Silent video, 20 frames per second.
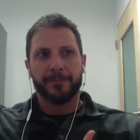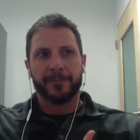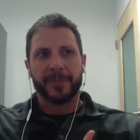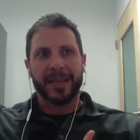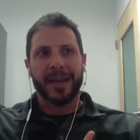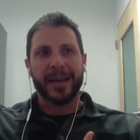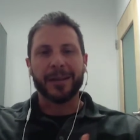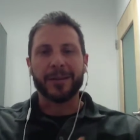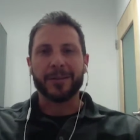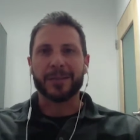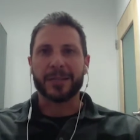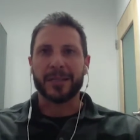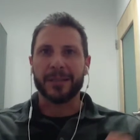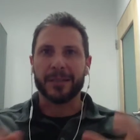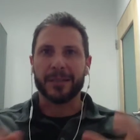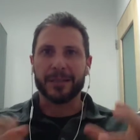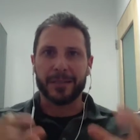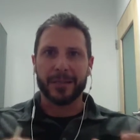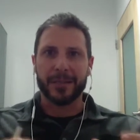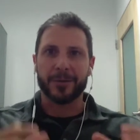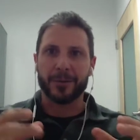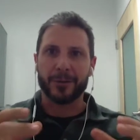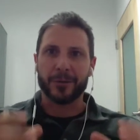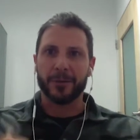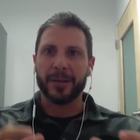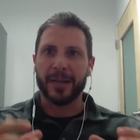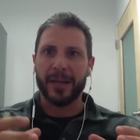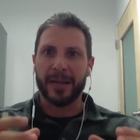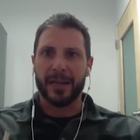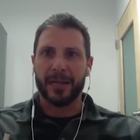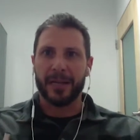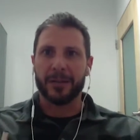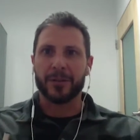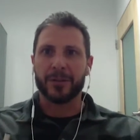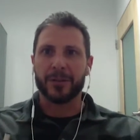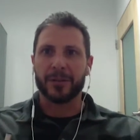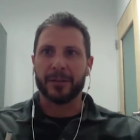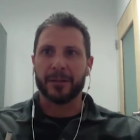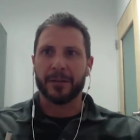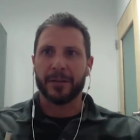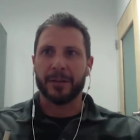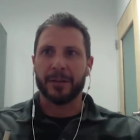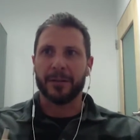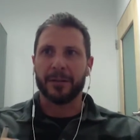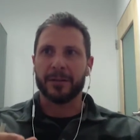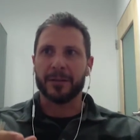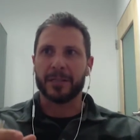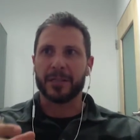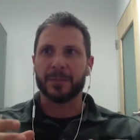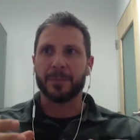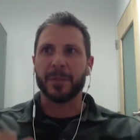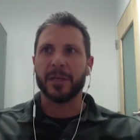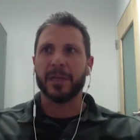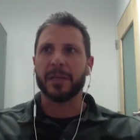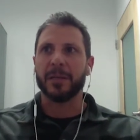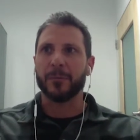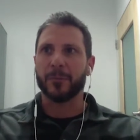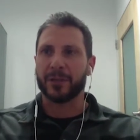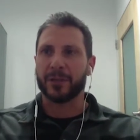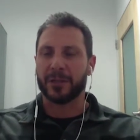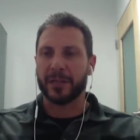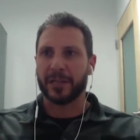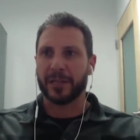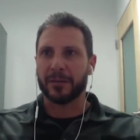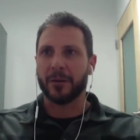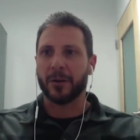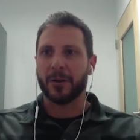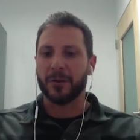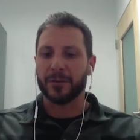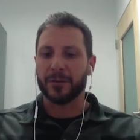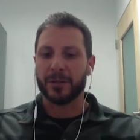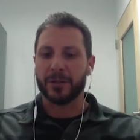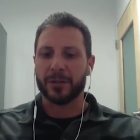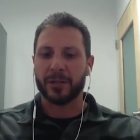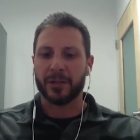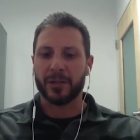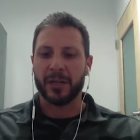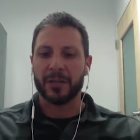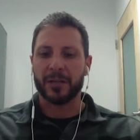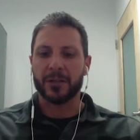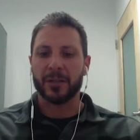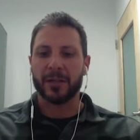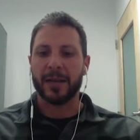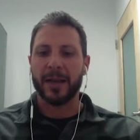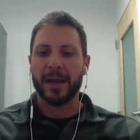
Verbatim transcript: how do you see the digital age and, and the speed at which technology is changing?